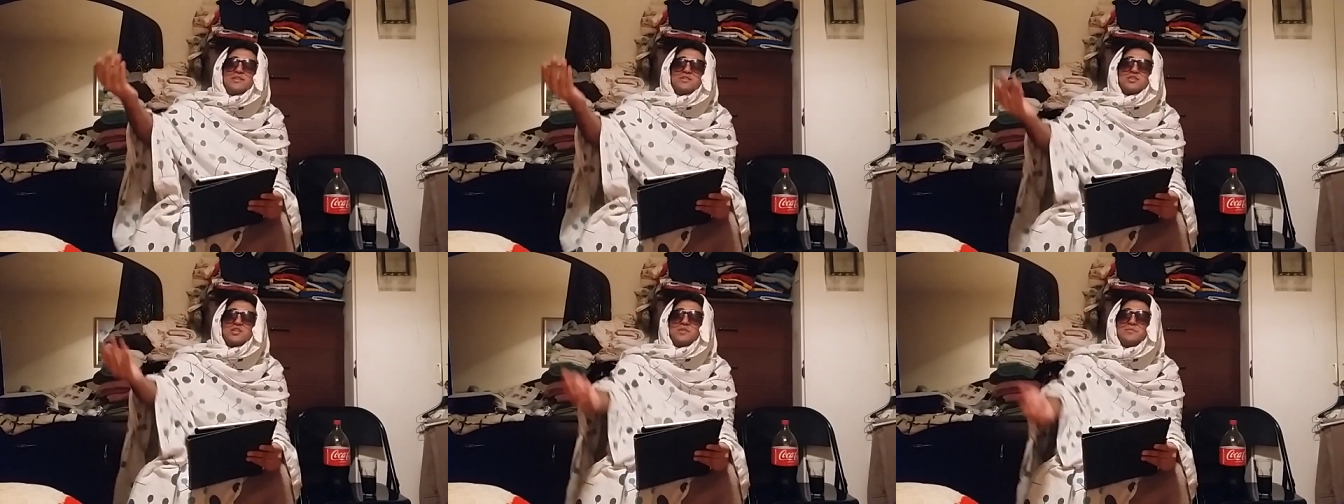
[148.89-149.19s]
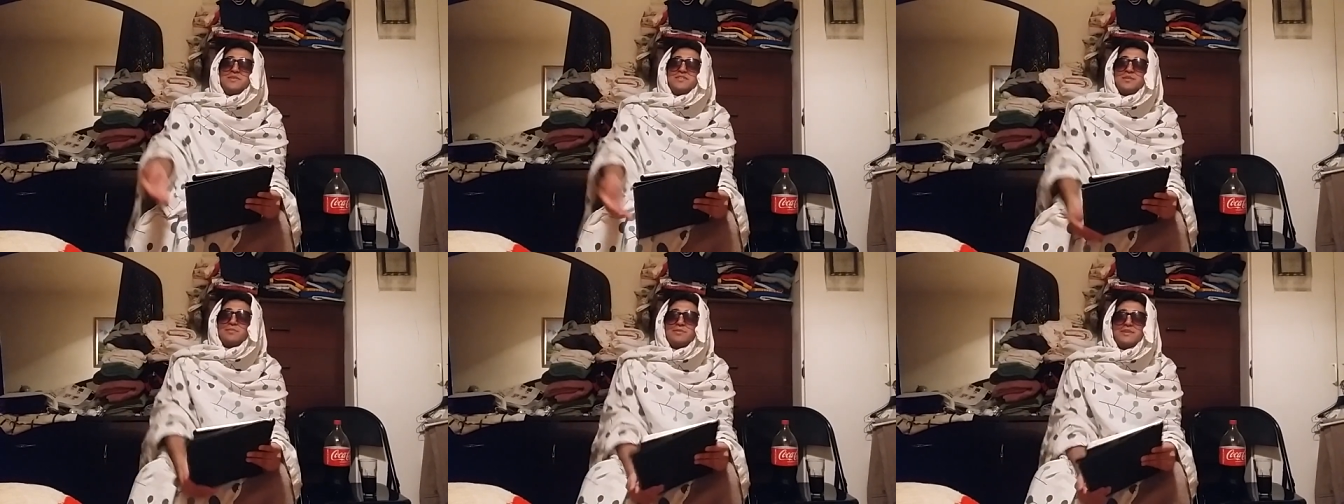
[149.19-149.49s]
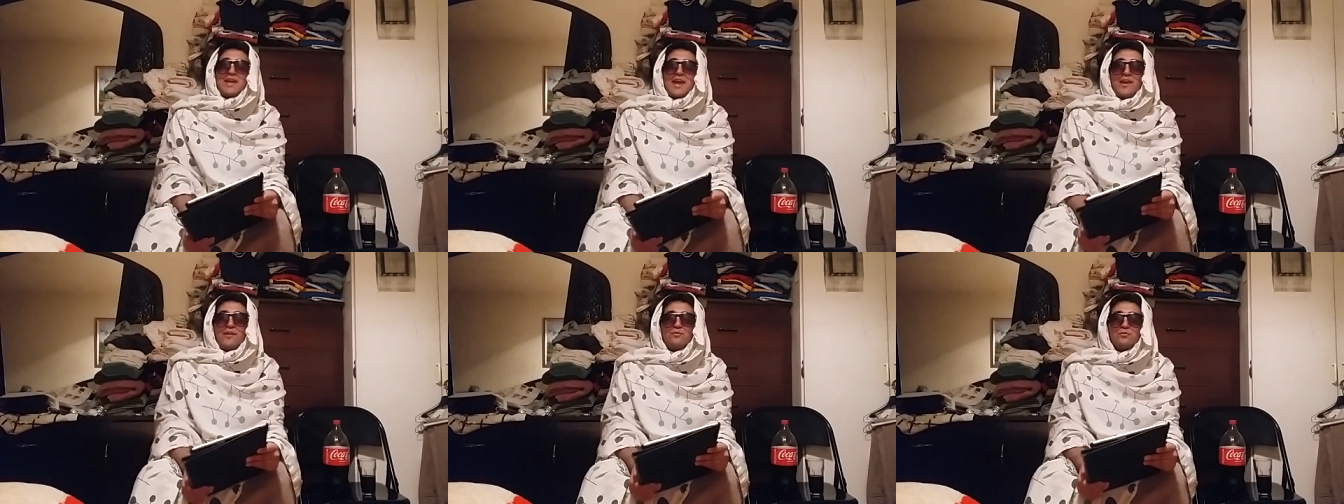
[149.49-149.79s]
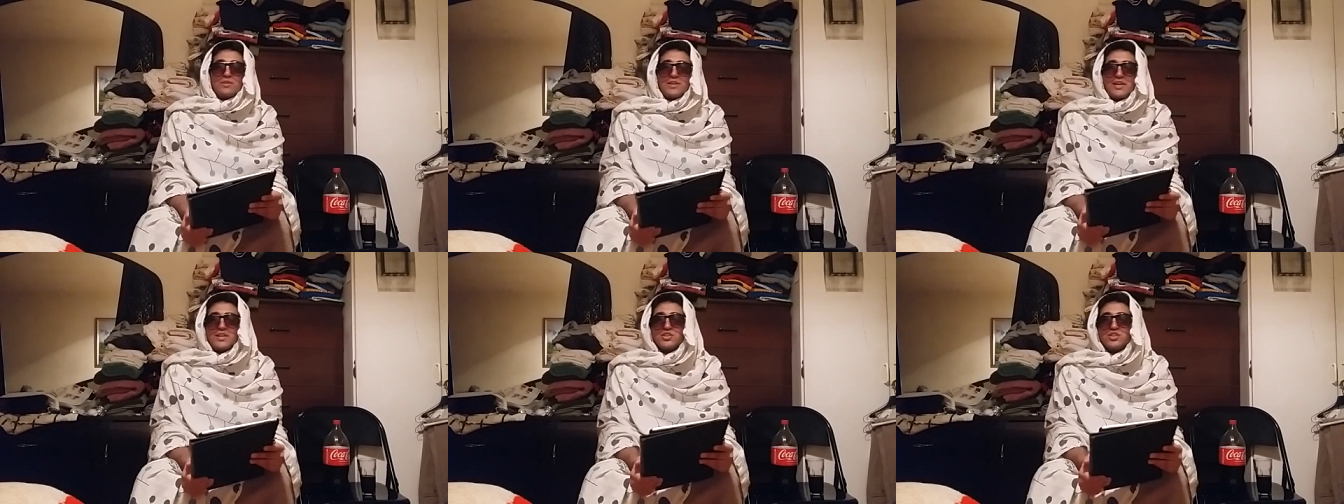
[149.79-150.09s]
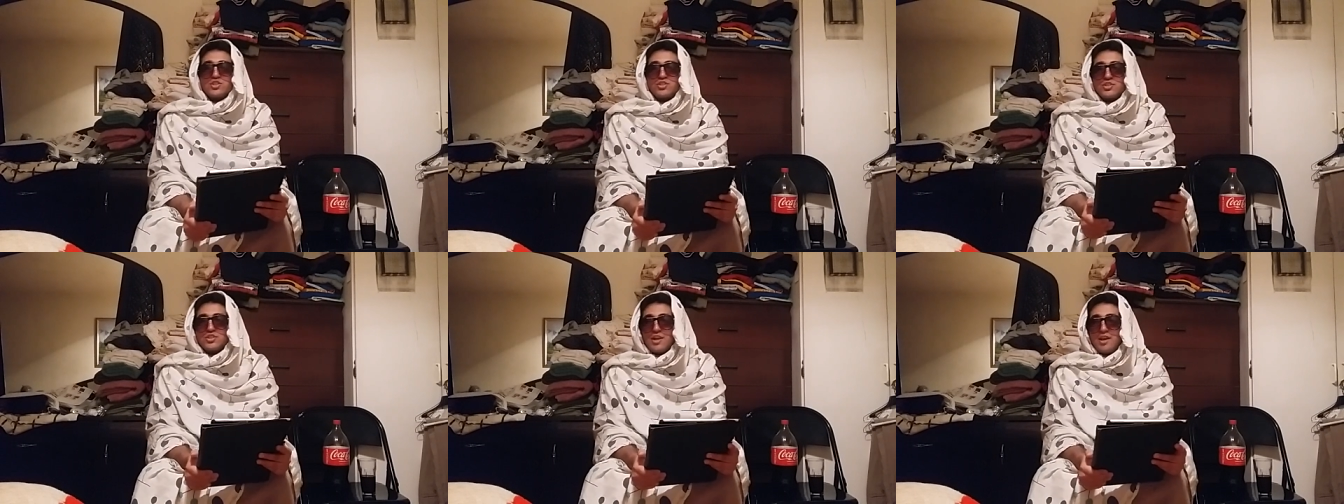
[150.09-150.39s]
Is it gonna be some gay
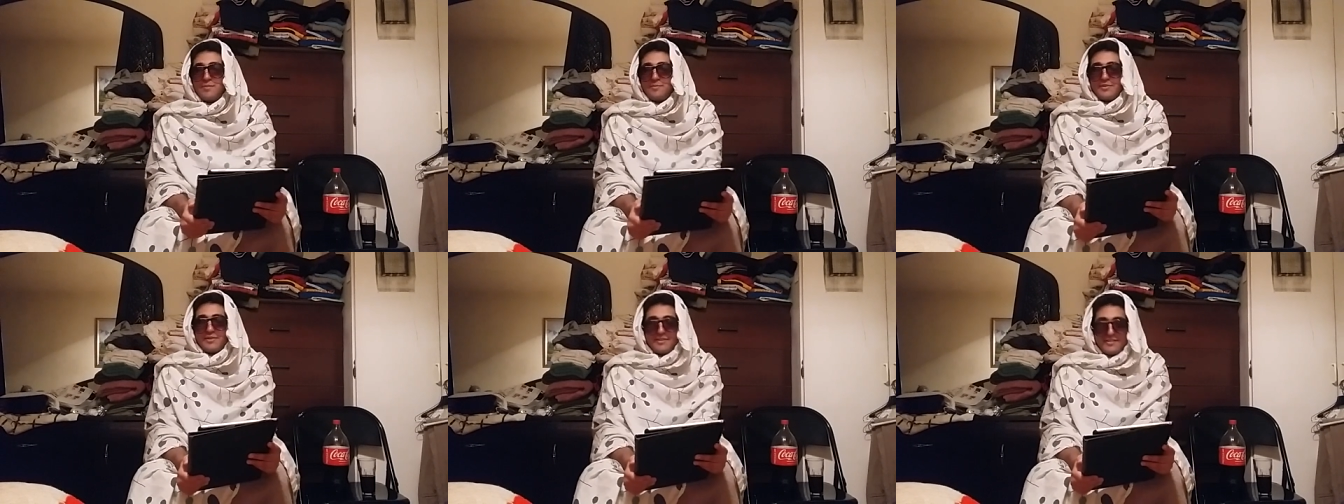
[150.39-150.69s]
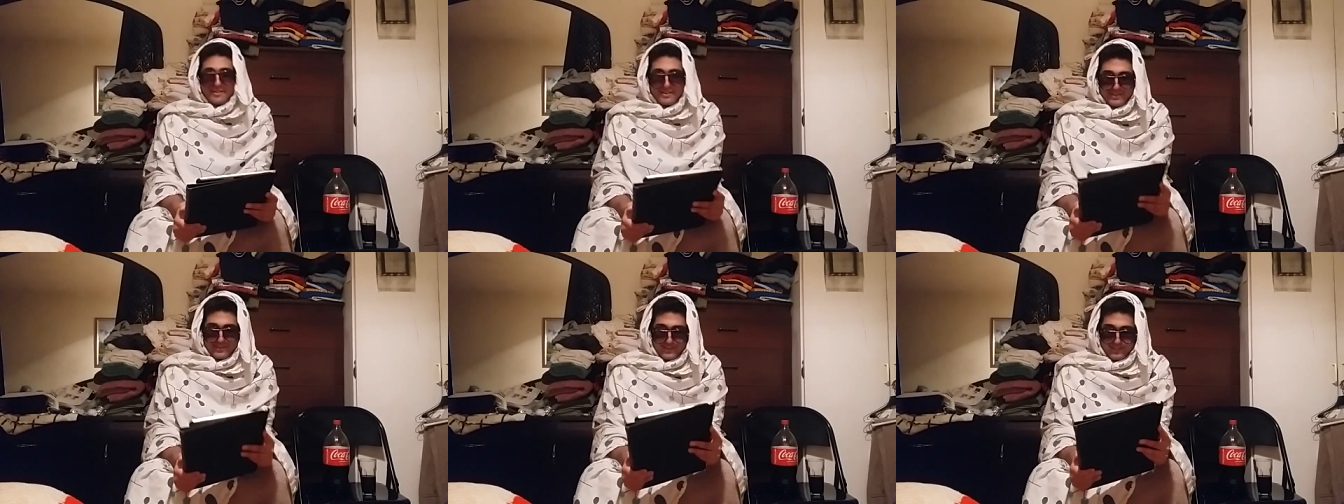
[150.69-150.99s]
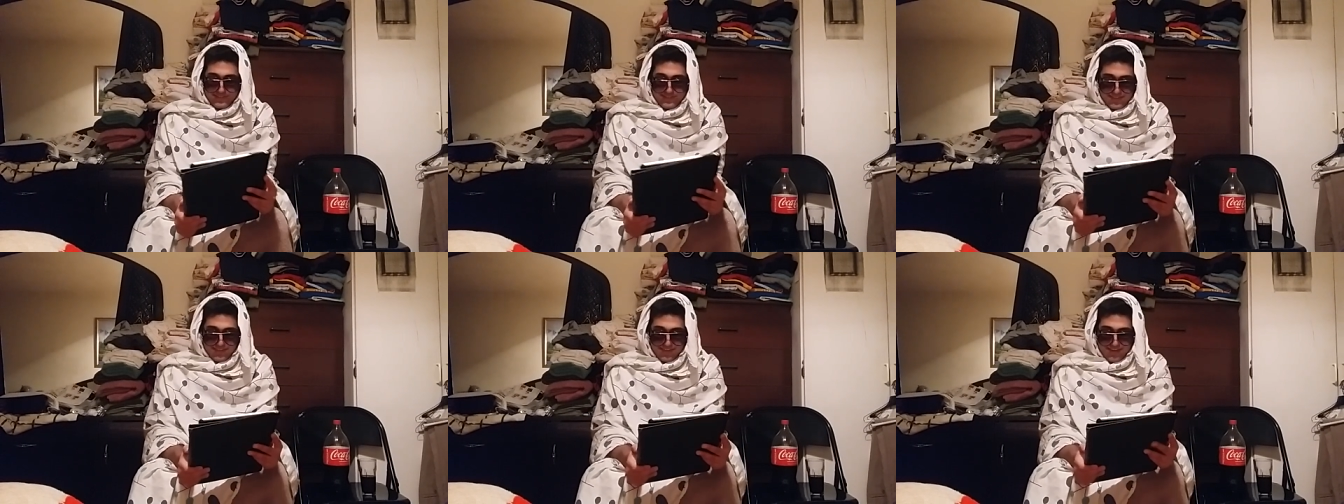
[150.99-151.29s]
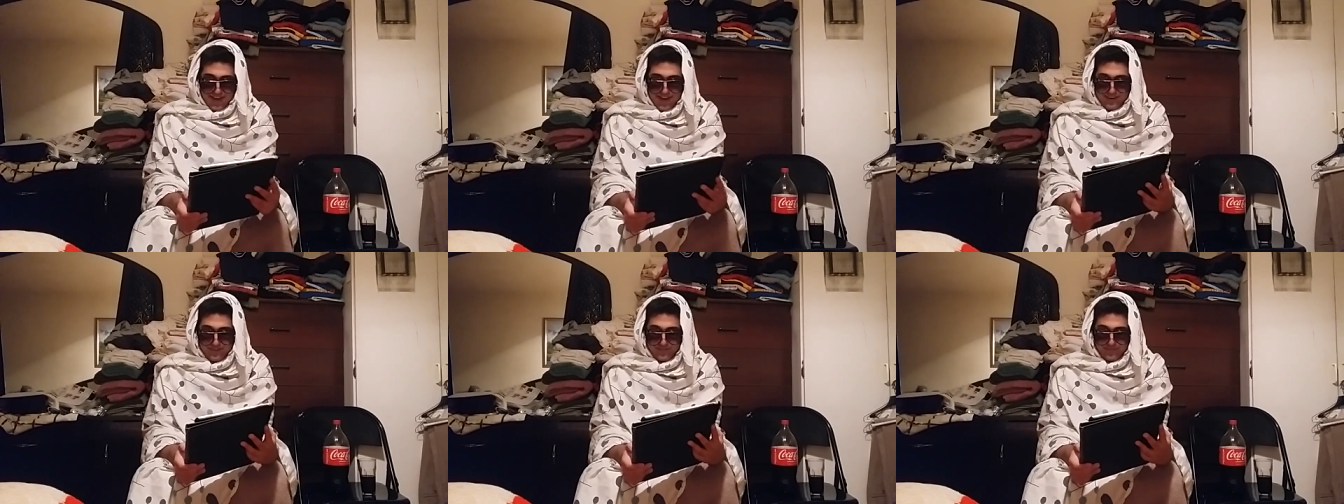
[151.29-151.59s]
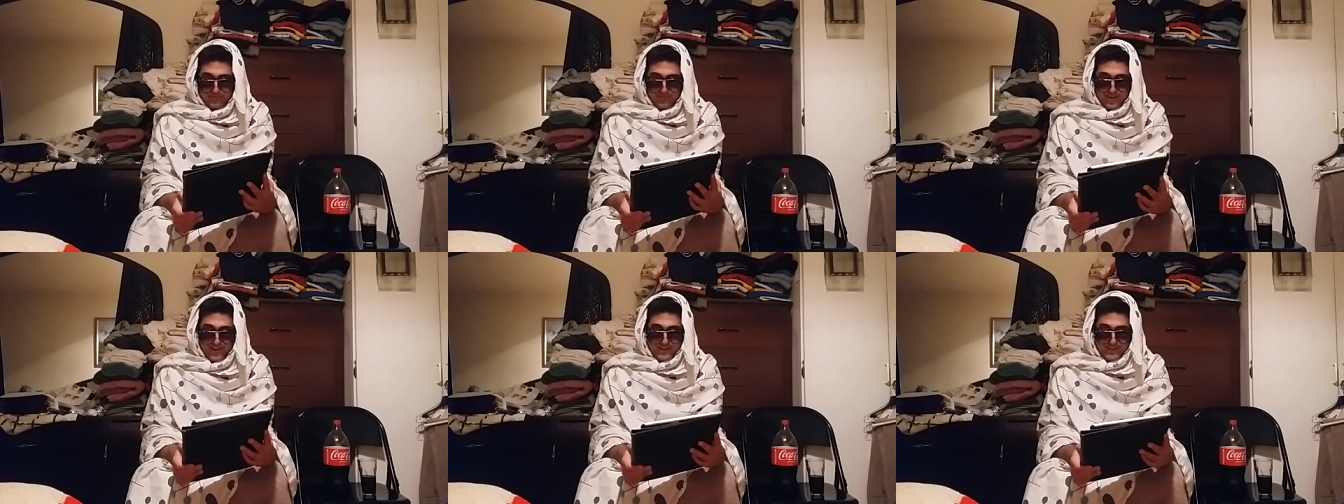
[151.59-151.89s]
relationship? Like, I
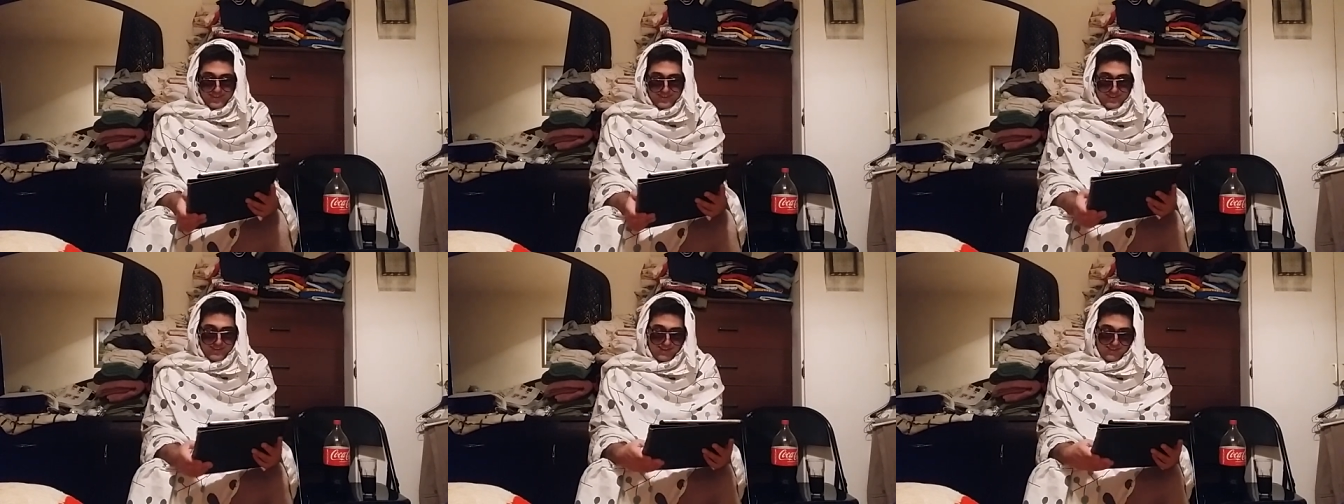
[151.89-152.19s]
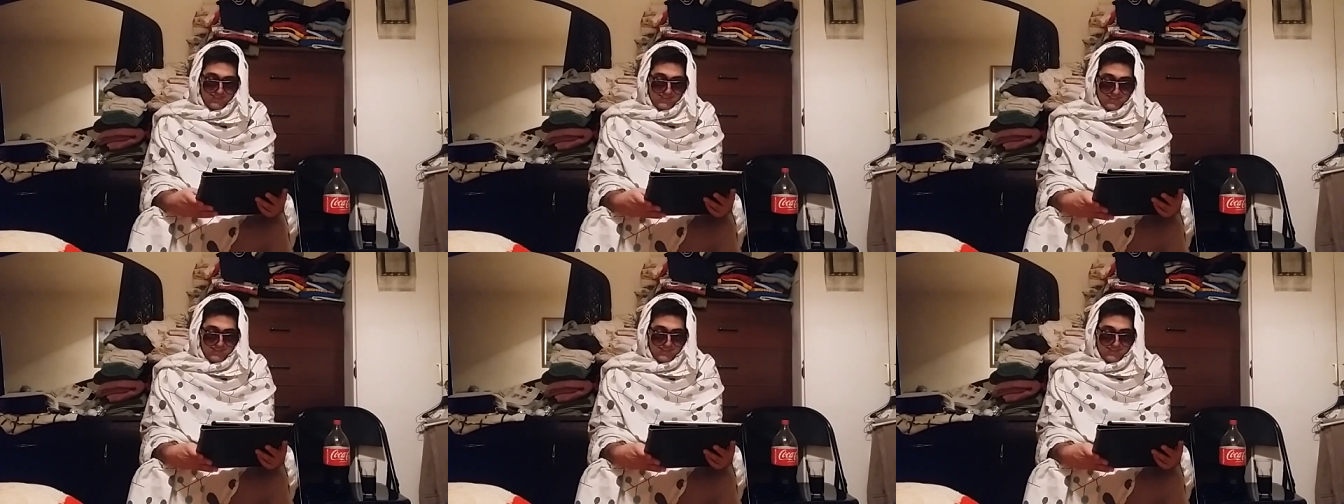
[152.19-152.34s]
don't fucking,